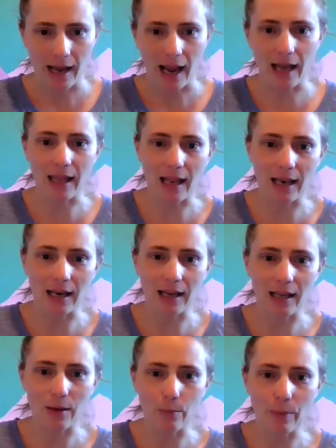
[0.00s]
And
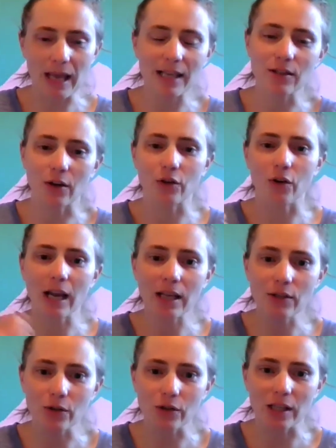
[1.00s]
then, based on your
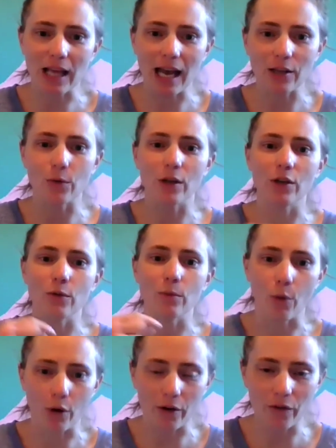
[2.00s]
answer to that, you can do
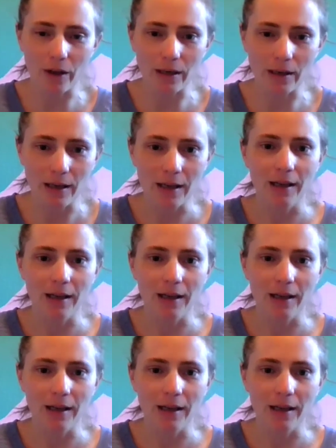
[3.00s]
more of it,